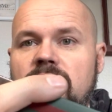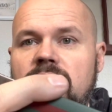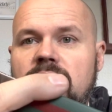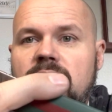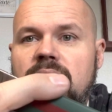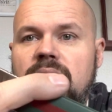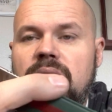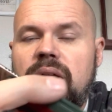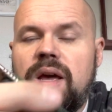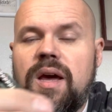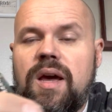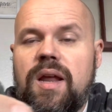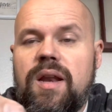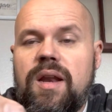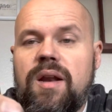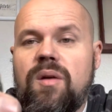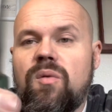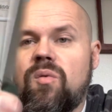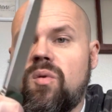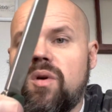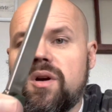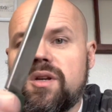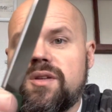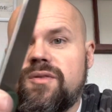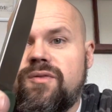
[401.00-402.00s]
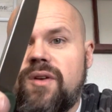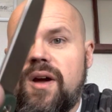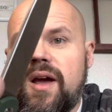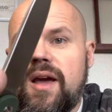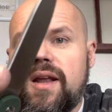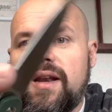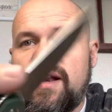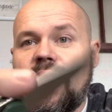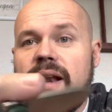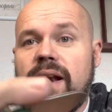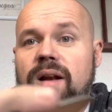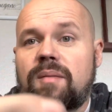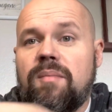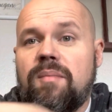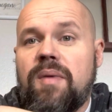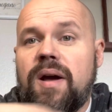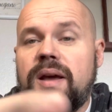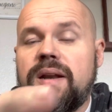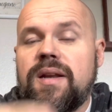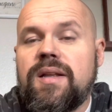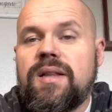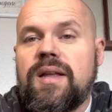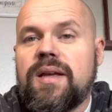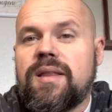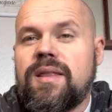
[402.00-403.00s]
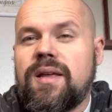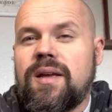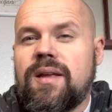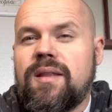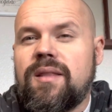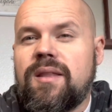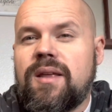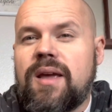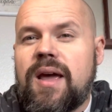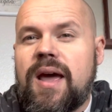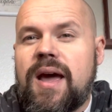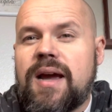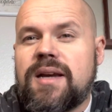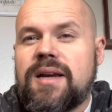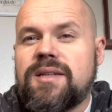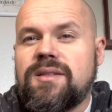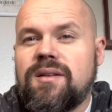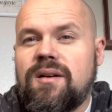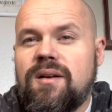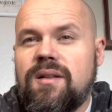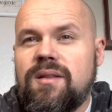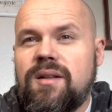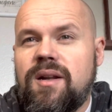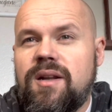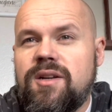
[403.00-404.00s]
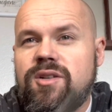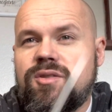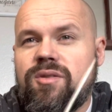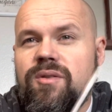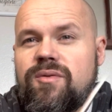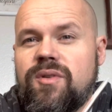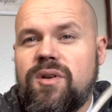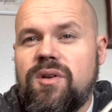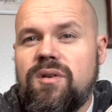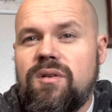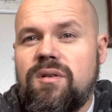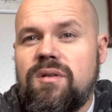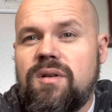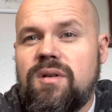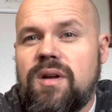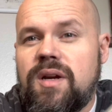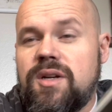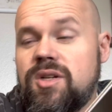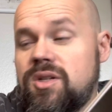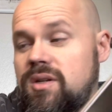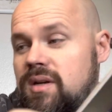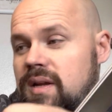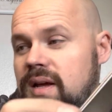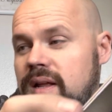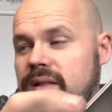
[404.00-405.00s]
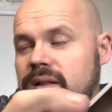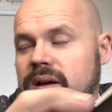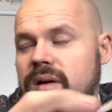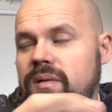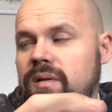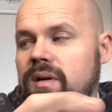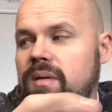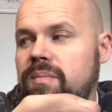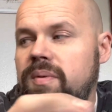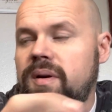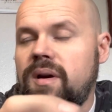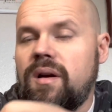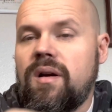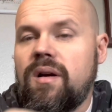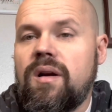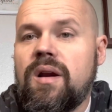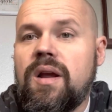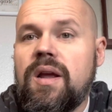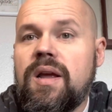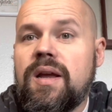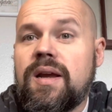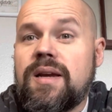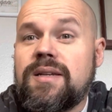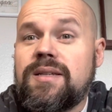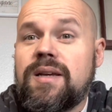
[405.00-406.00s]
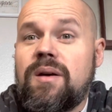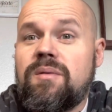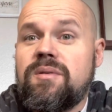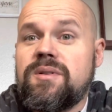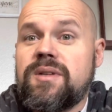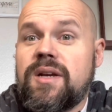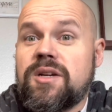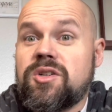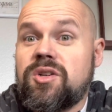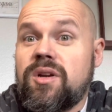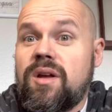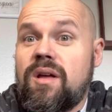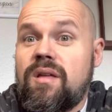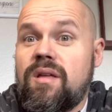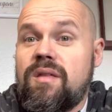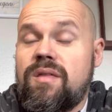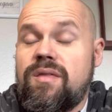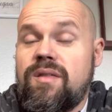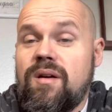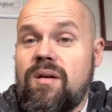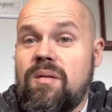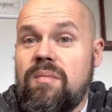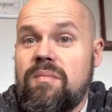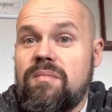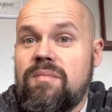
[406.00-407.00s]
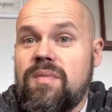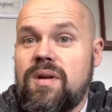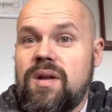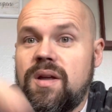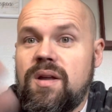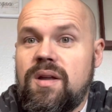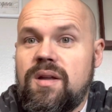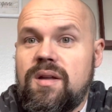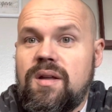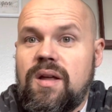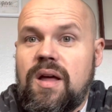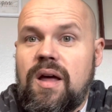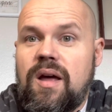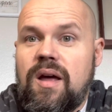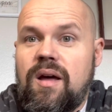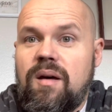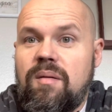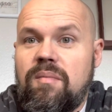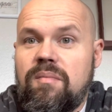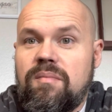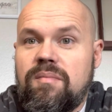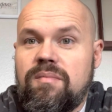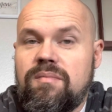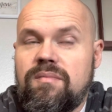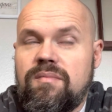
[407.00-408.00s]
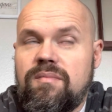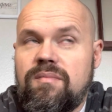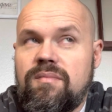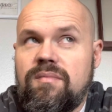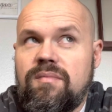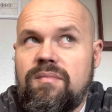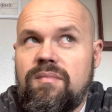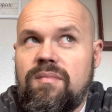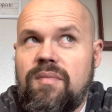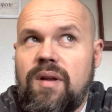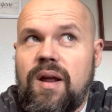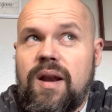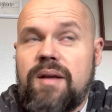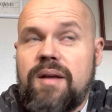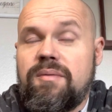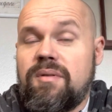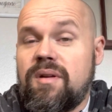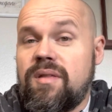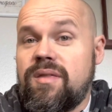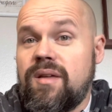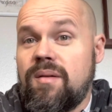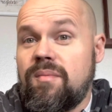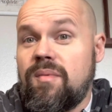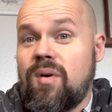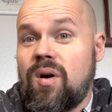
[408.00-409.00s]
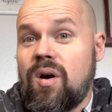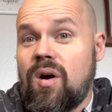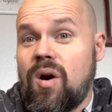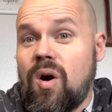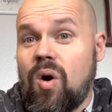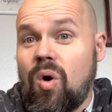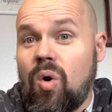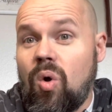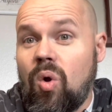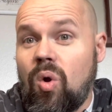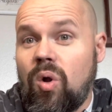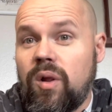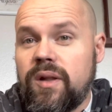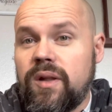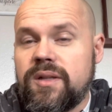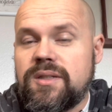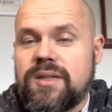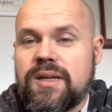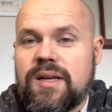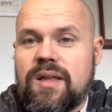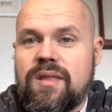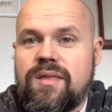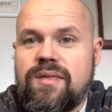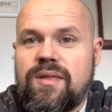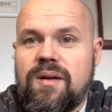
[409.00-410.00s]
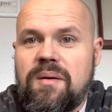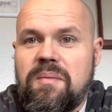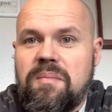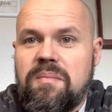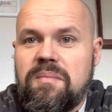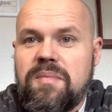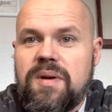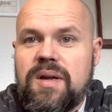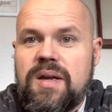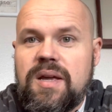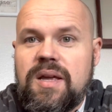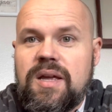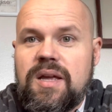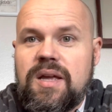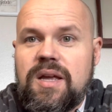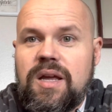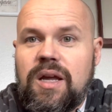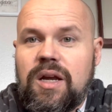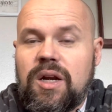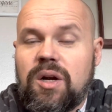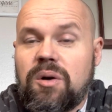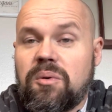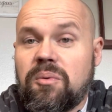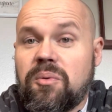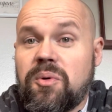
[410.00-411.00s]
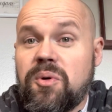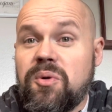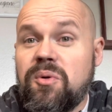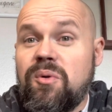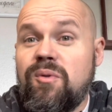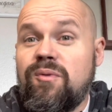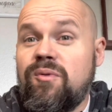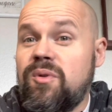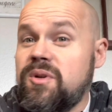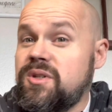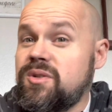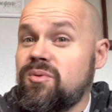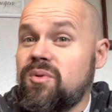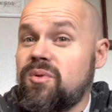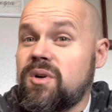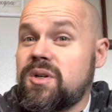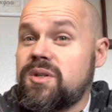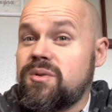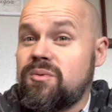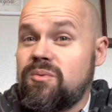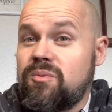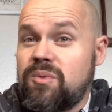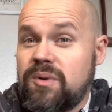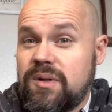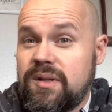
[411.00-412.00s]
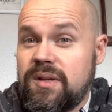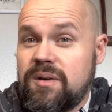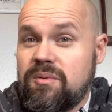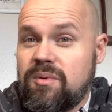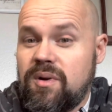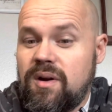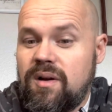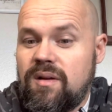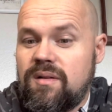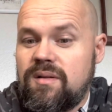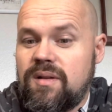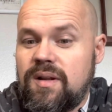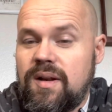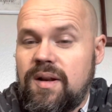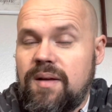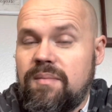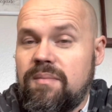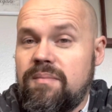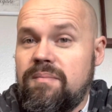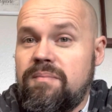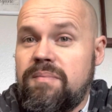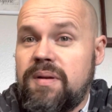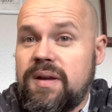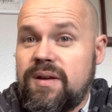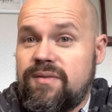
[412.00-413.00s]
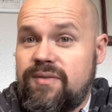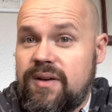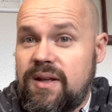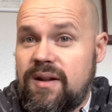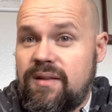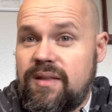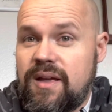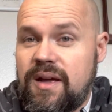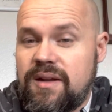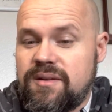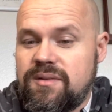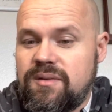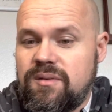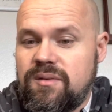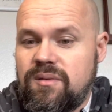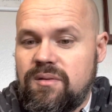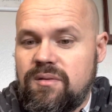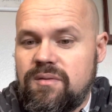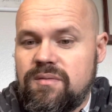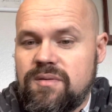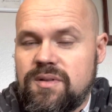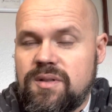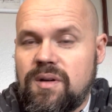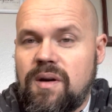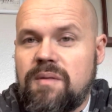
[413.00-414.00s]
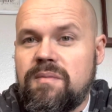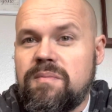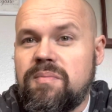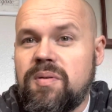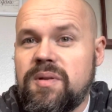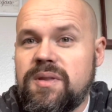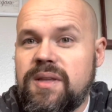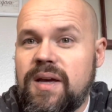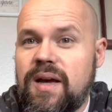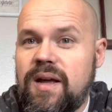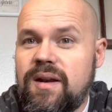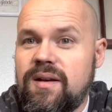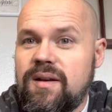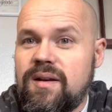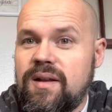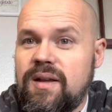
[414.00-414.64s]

It works fine, and I don't mind it. Like the Axon that I just reviewed, I should have had that one up here, because that one's actually got thumb, not even a thumb hole. It's like a thumb groove, which works really well, and I'm a big fan of that too. So I would put that.